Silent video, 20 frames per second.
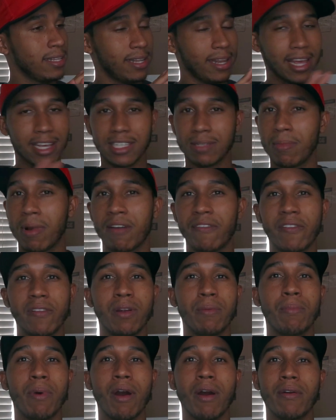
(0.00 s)
That's my
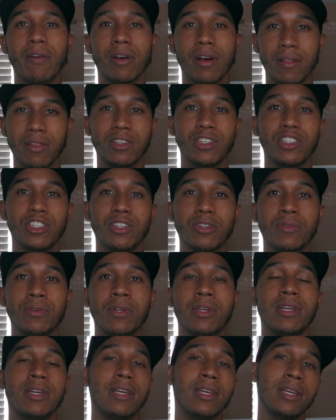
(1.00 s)
favorite part of the shoe.
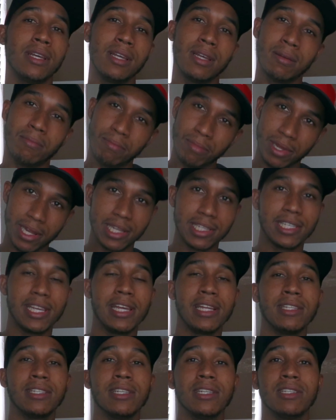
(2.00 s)
But let's
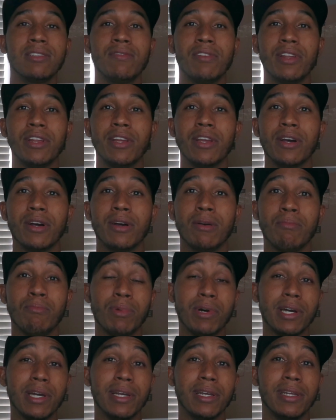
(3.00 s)
get into this video.
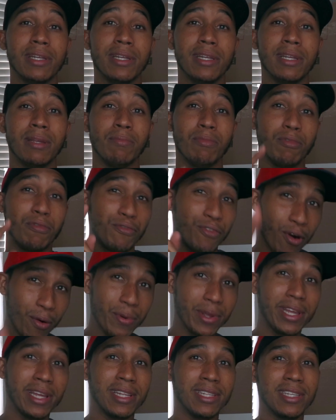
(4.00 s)
But before
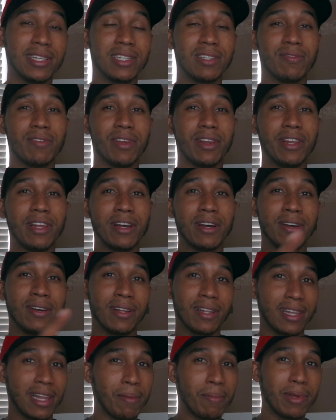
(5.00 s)
we get into this video,
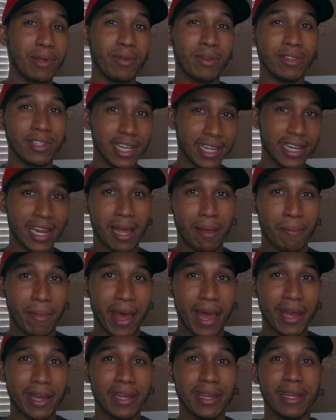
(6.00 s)
let me take that
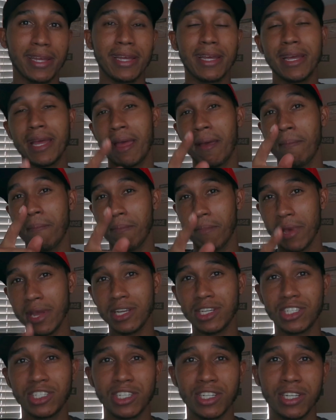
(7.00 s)
back.
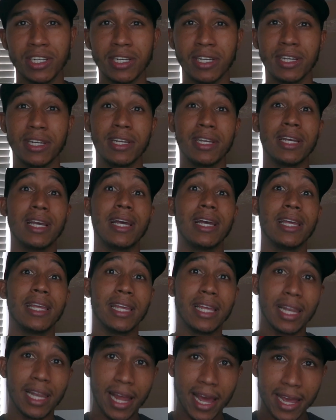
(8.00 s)
Make sure
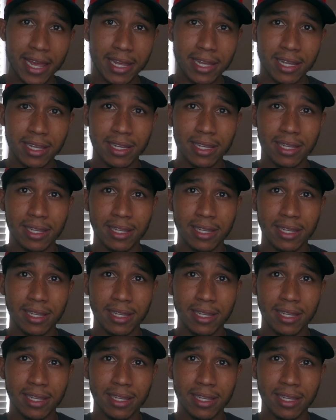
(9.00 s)
you like,